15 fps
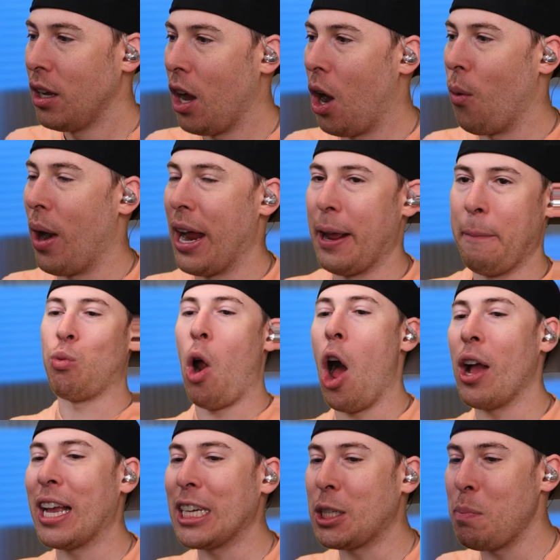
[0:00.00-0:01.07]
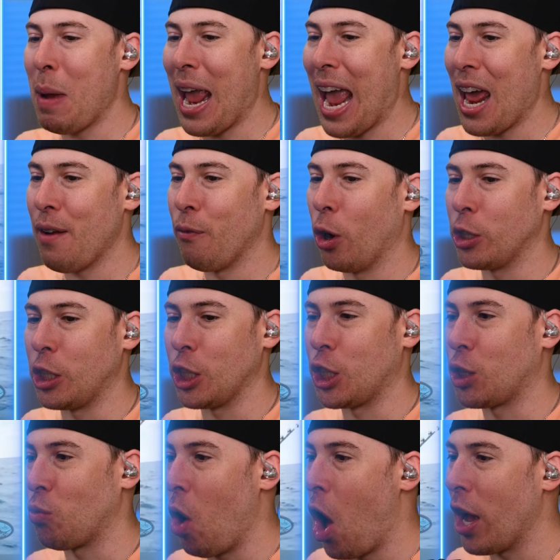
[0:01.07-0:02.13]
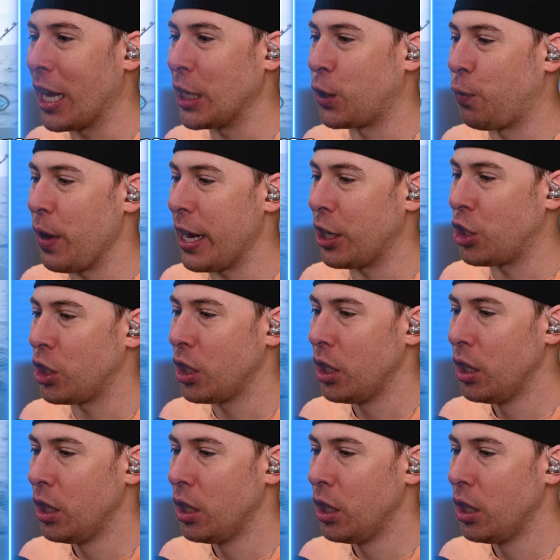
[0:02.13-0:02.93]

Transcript: All right, strongest man versus strongest fish.